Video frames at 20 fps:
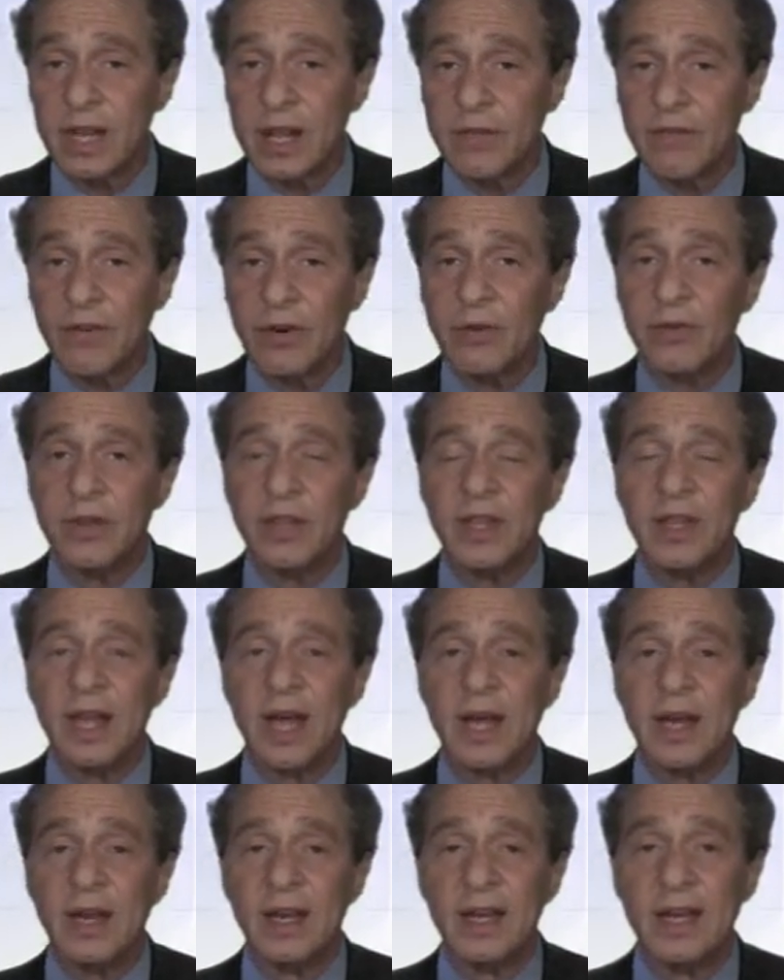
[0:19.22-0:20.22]
The cell phone did
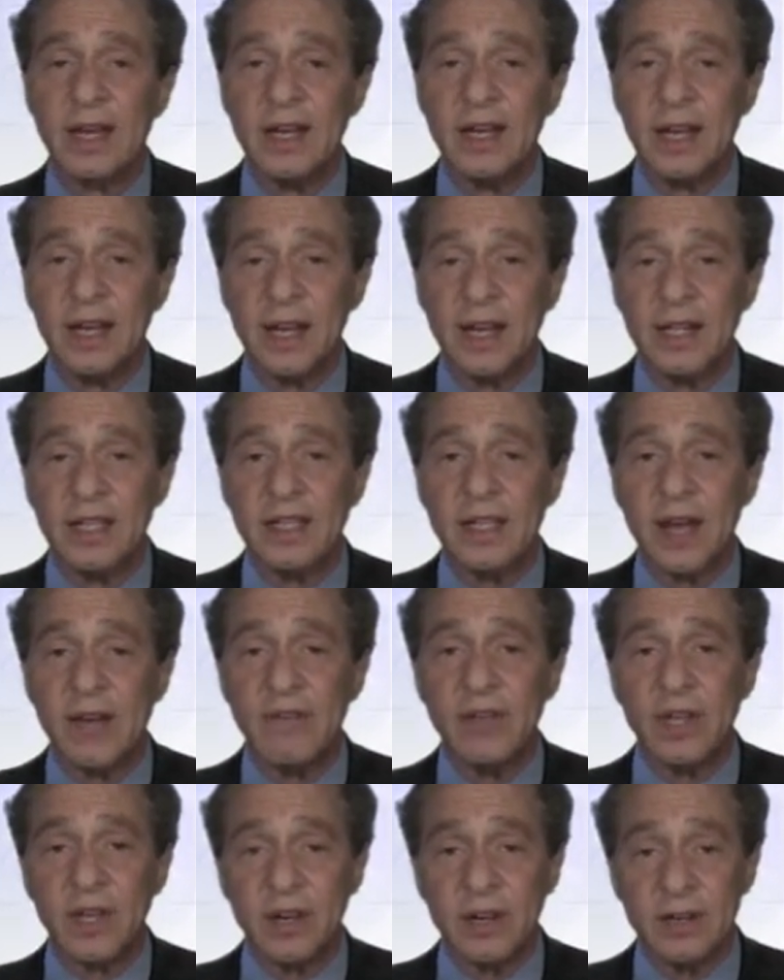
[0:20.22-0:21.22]
that in
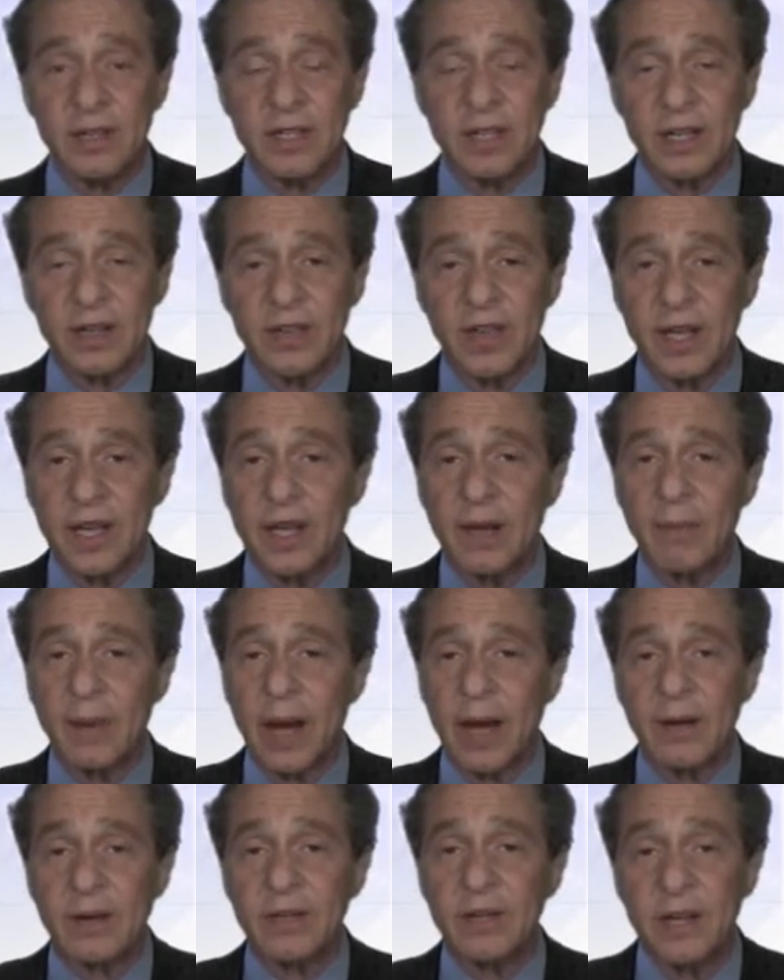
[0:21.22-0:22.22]
7 years. And think
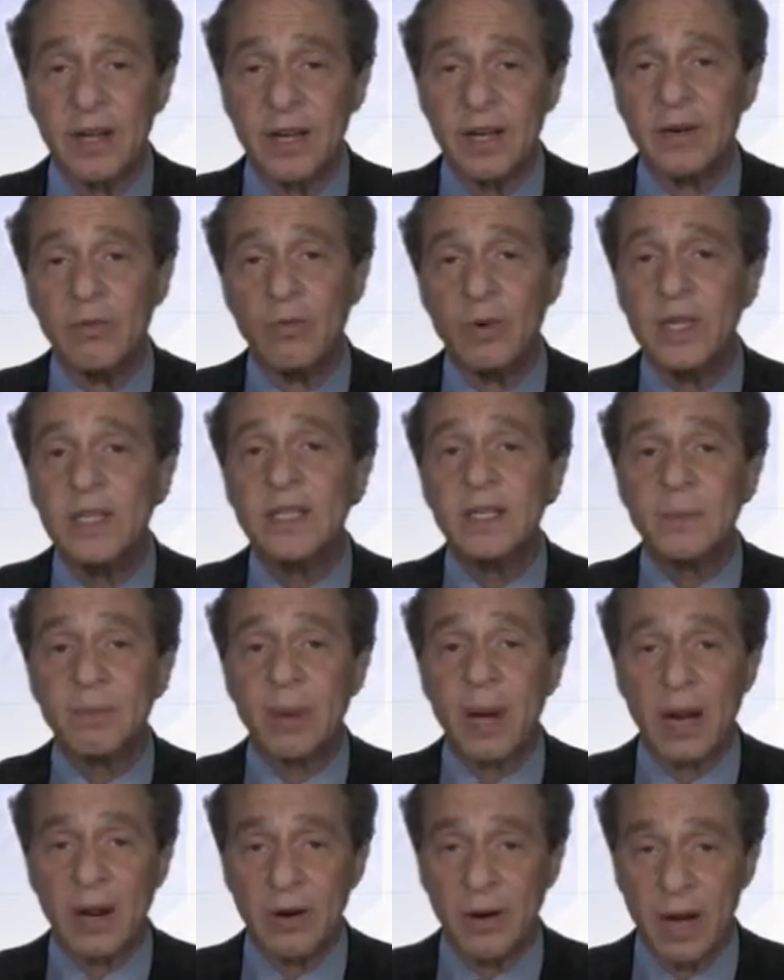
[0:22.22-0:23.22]
about
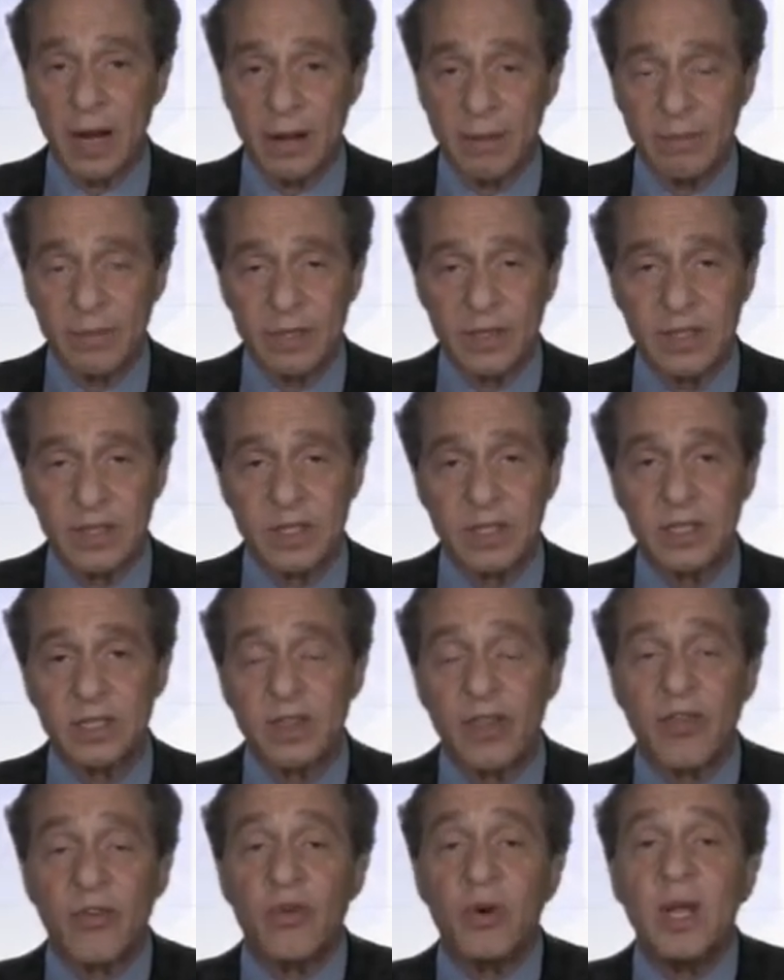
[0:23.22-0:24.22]
recent paradigms.
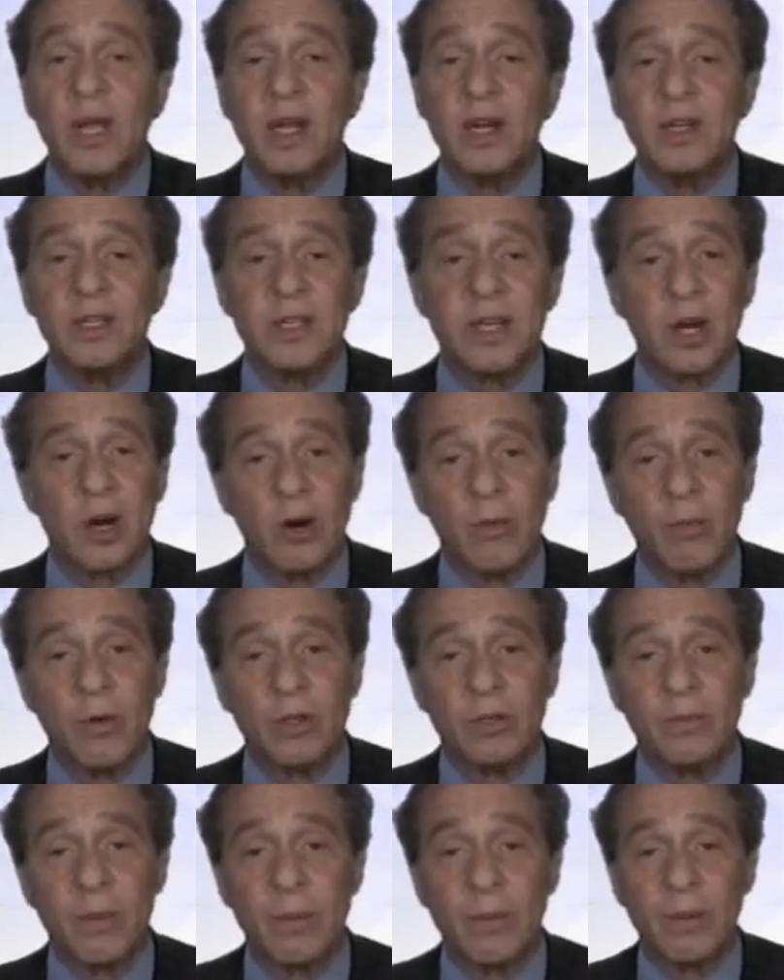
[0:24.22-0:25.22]
Just 3 years ago,
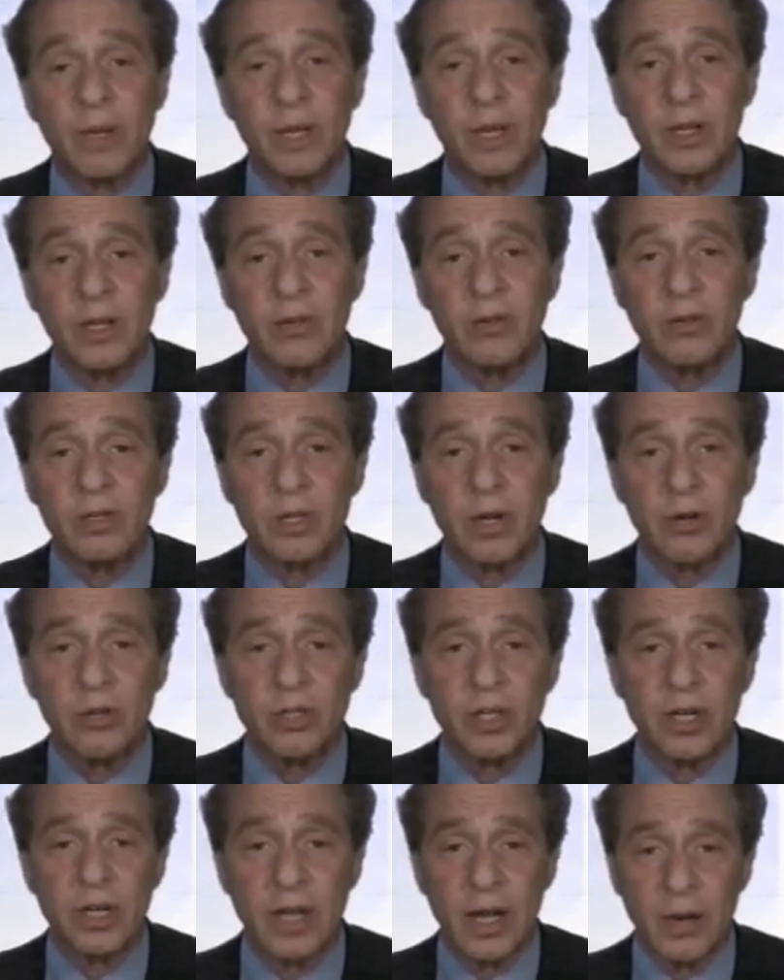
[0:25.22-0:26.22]
most people didn't use
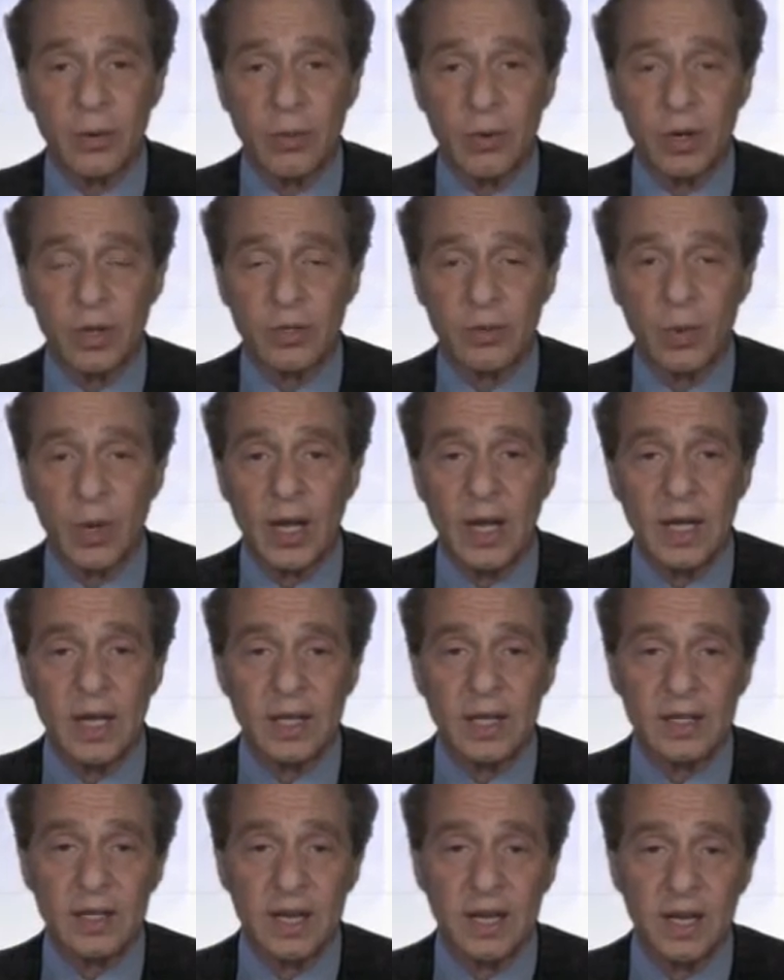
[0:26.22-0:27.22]
social networks,
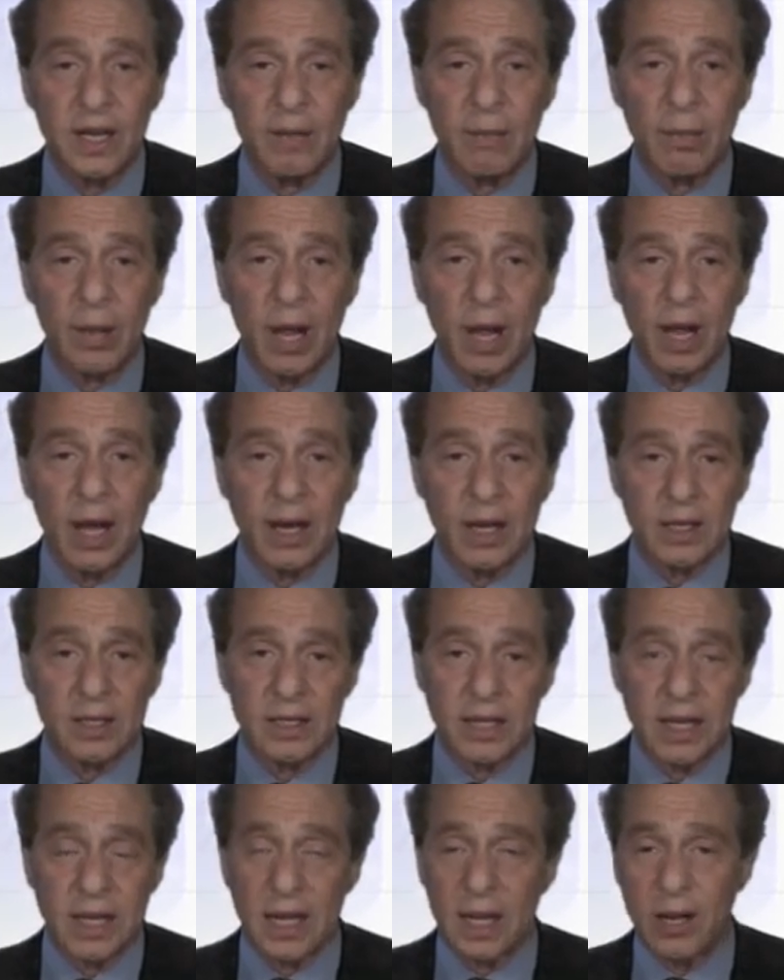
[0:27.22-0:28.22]
wikis,
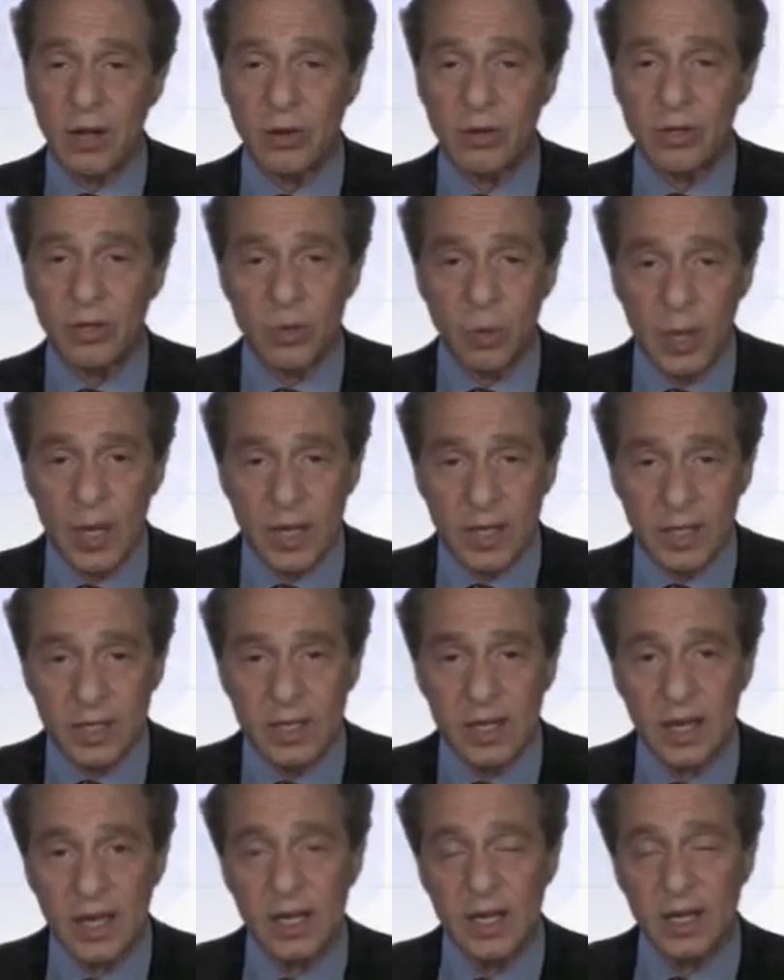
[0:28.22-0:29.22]
blogs, let alone
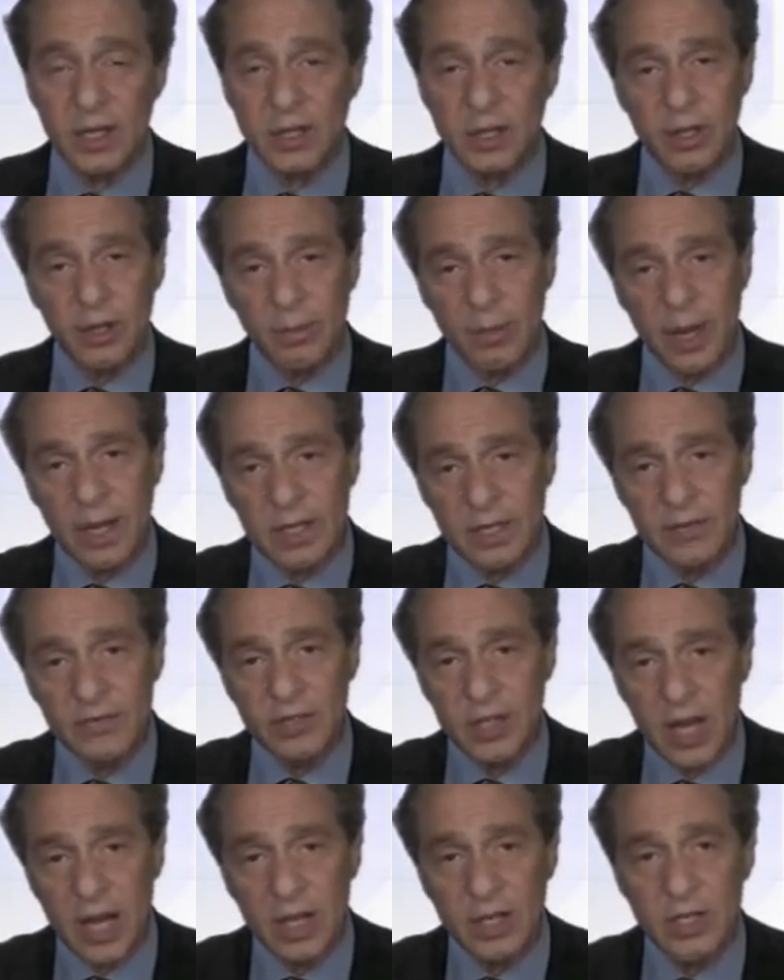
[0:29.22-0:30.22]
tweets. So the pace
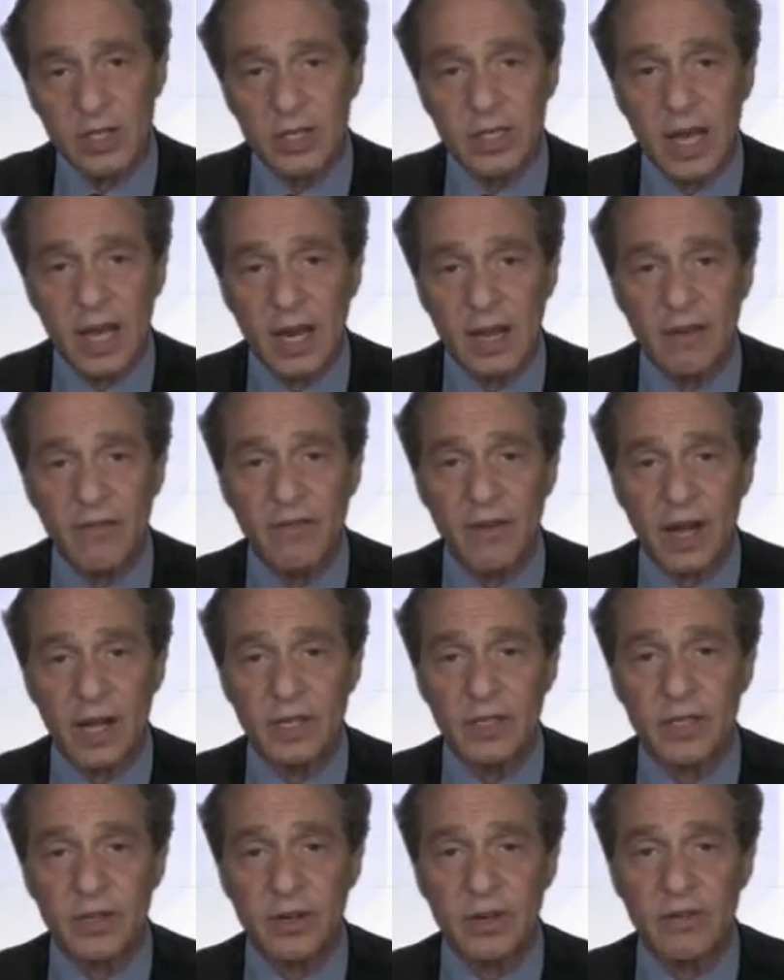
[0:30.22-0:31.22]
of change is getting
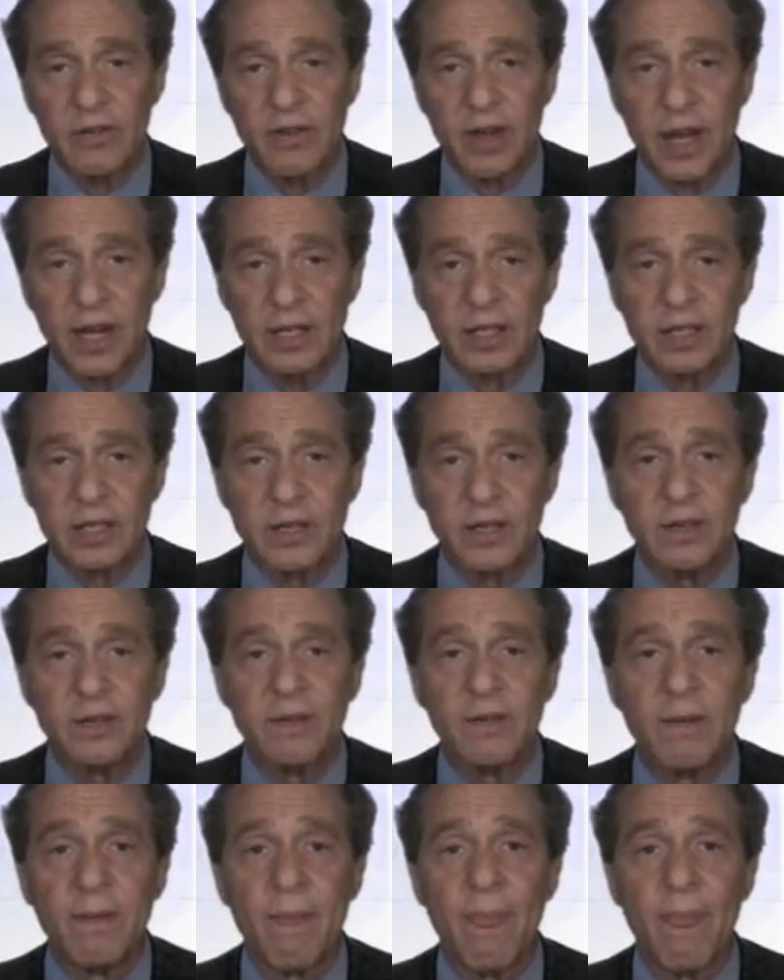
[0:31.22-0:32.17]
faster and faster.